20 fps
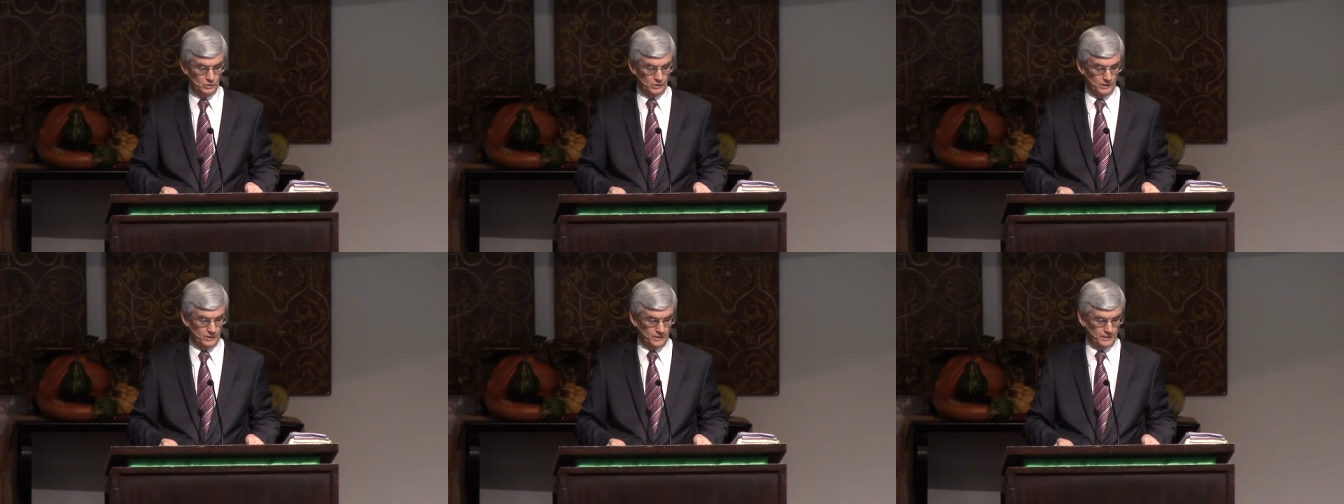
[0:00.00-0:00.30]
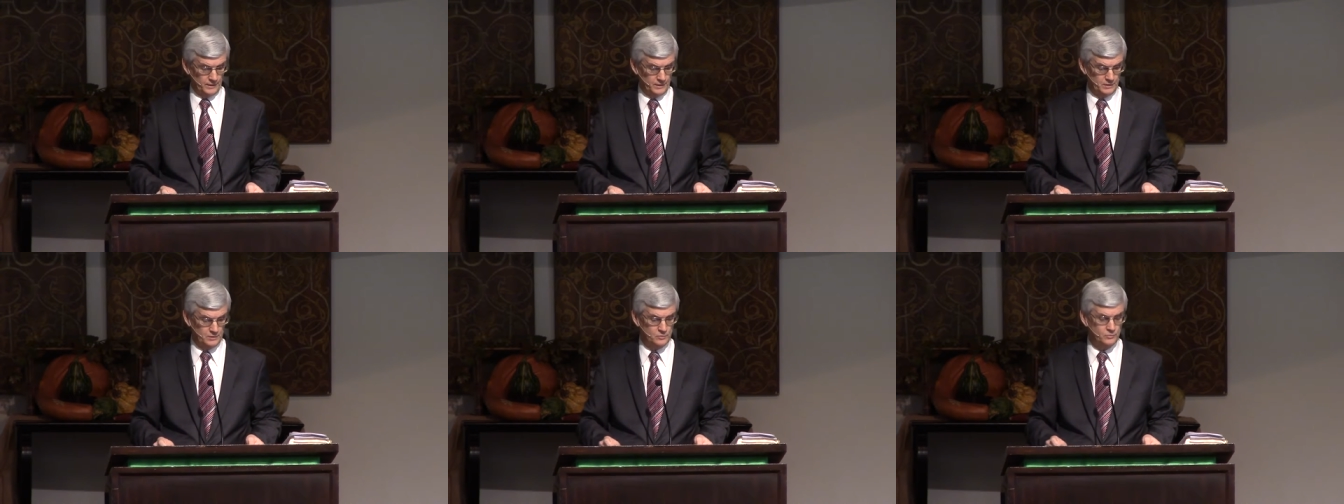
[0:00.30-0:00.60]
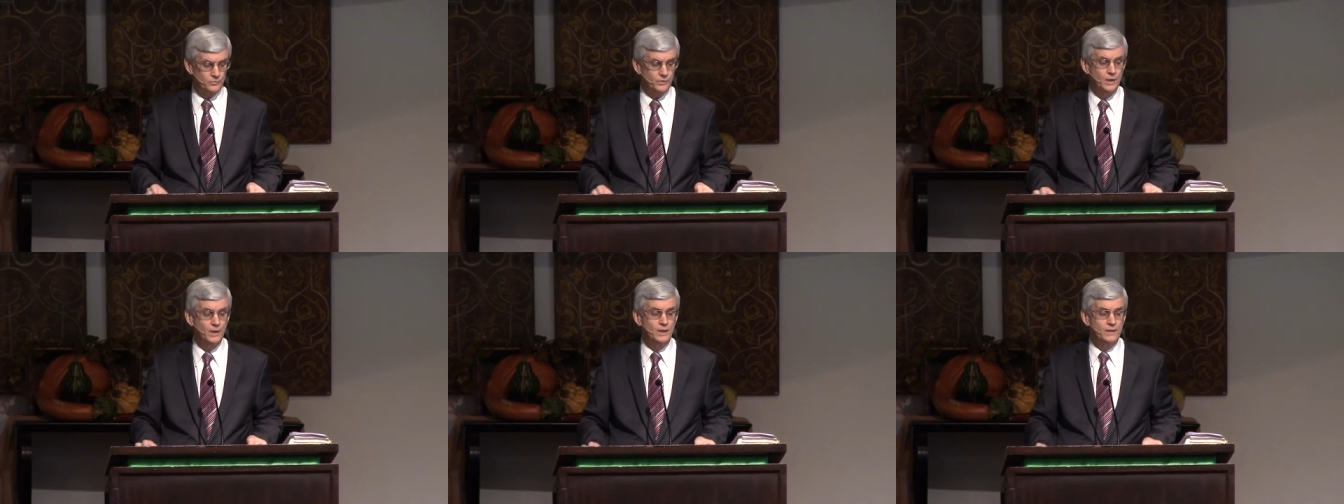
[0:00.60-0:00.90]
life.
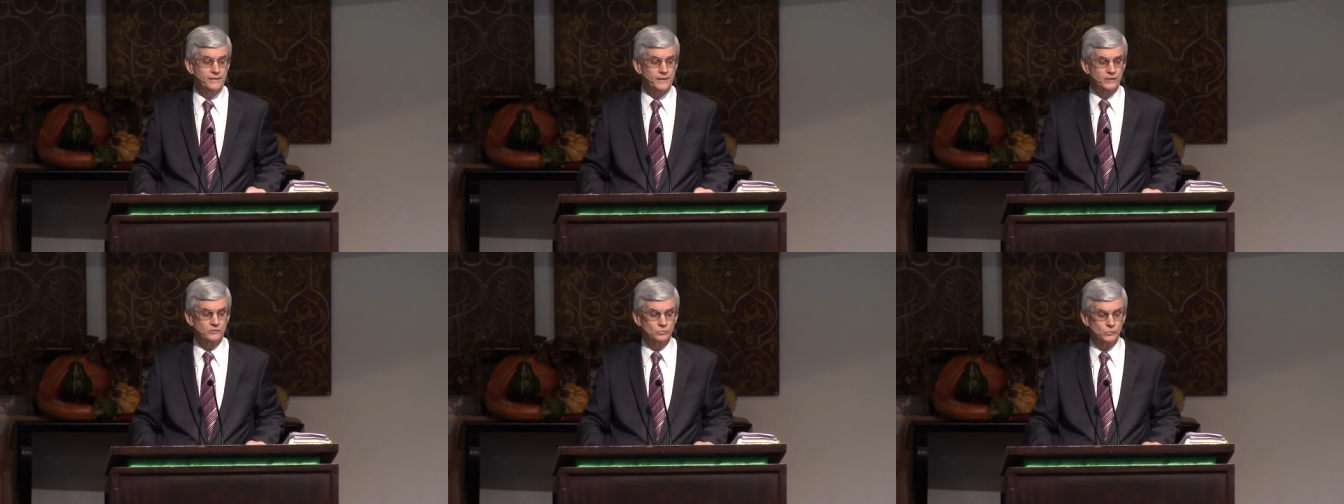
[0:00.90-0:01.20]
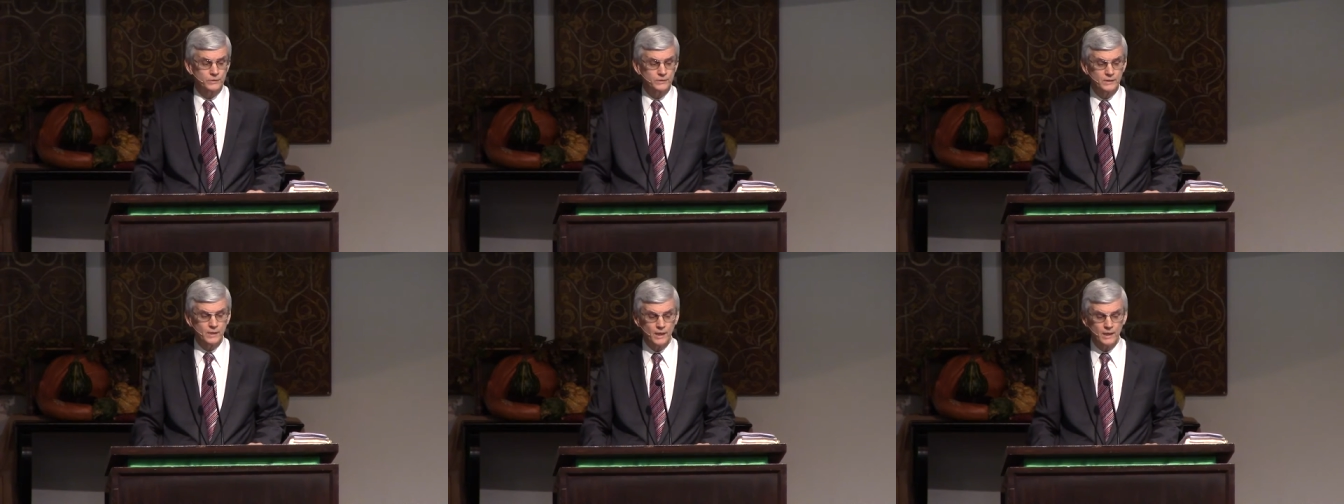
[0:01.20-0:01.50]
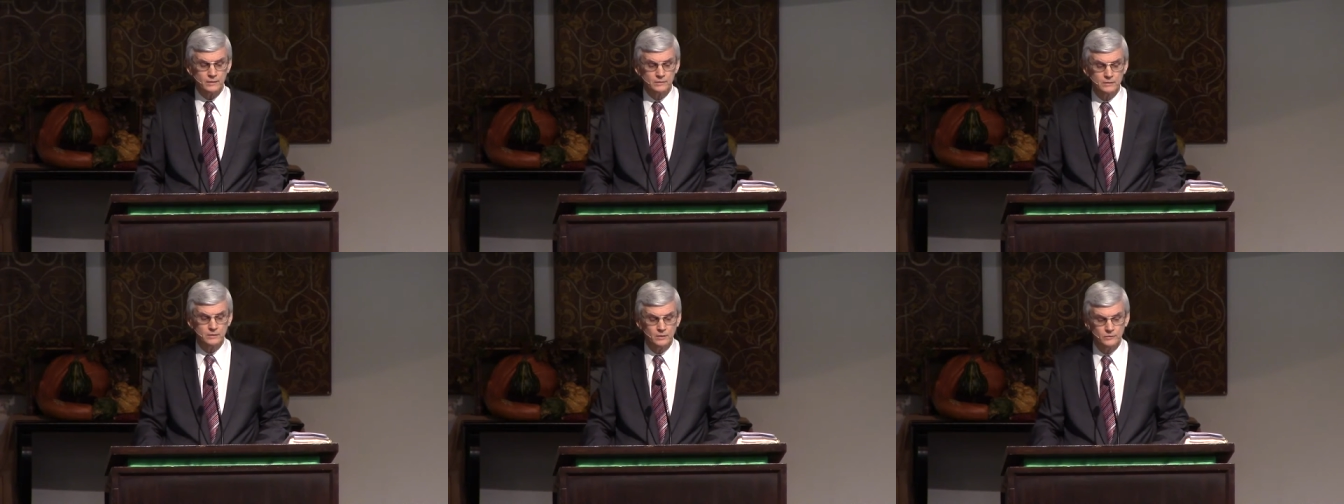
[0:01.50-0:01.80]
That's what
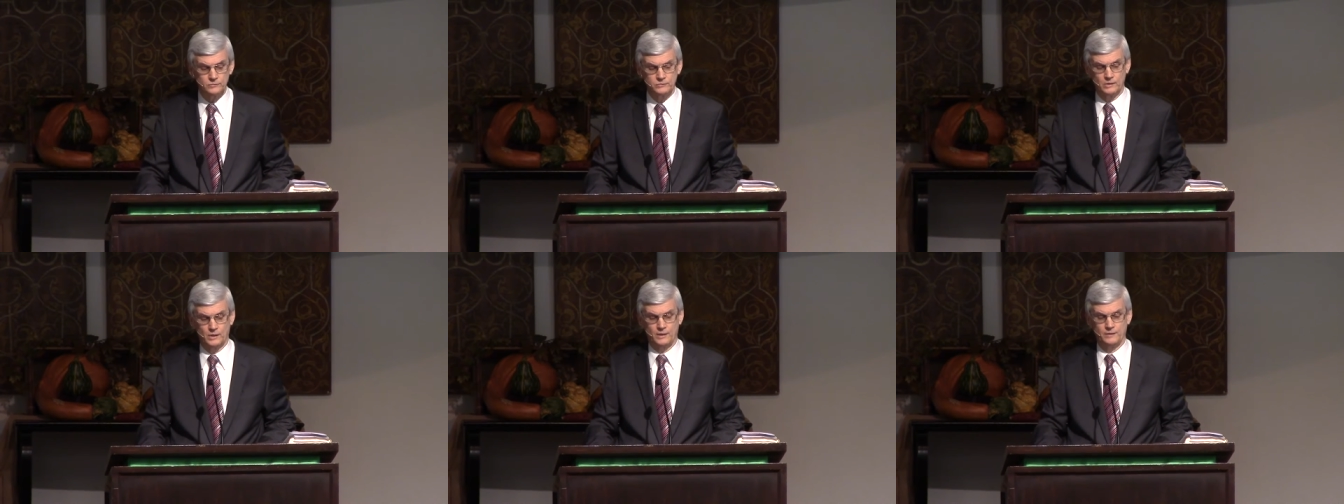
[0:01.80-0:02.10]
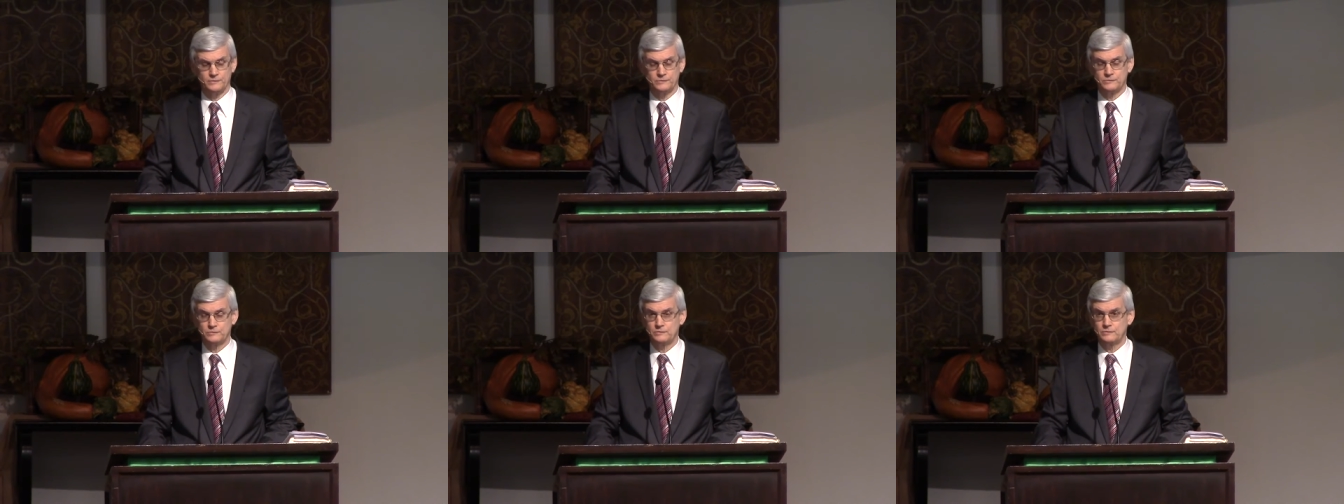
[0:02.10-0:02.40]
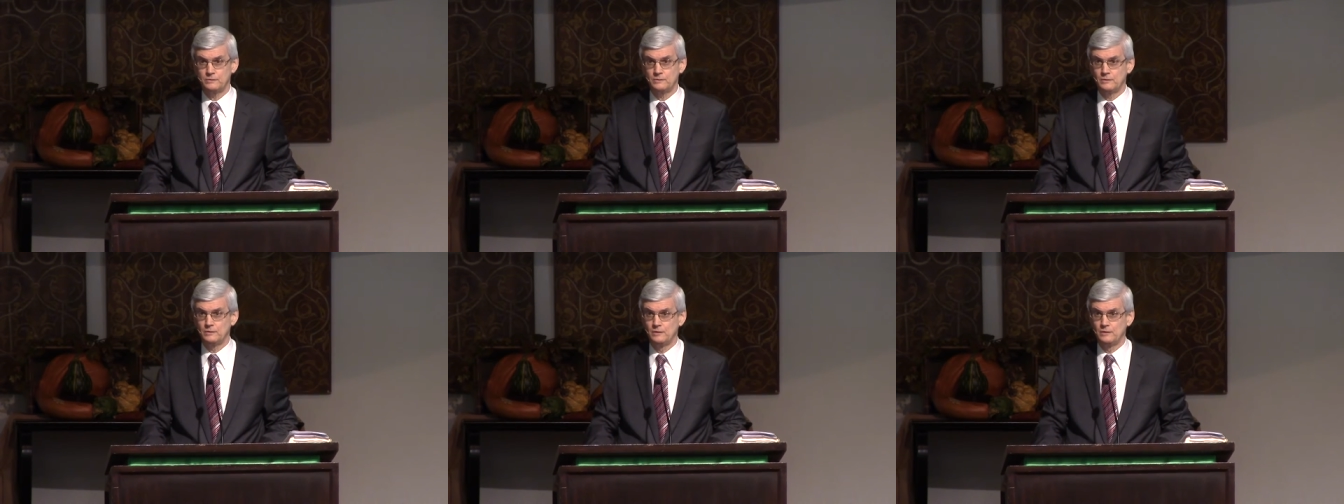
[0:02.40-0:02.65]
God gives us.